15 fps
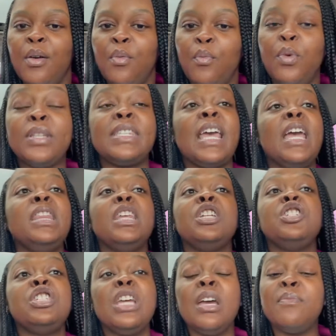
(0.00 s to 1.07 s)
was in the
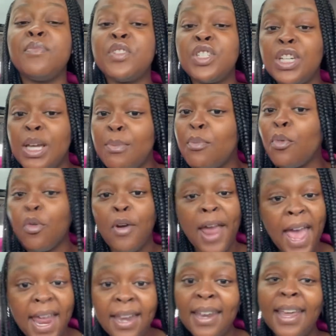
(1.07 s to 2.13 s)
gym, gym
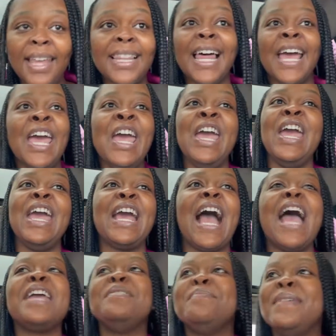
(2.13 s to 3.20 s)
ratting it. Like,
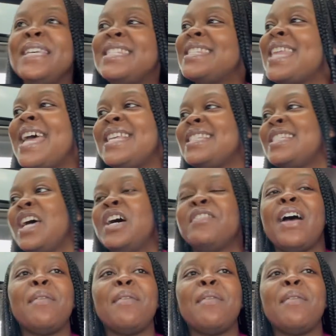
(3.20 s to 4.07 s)
I miss that stuff.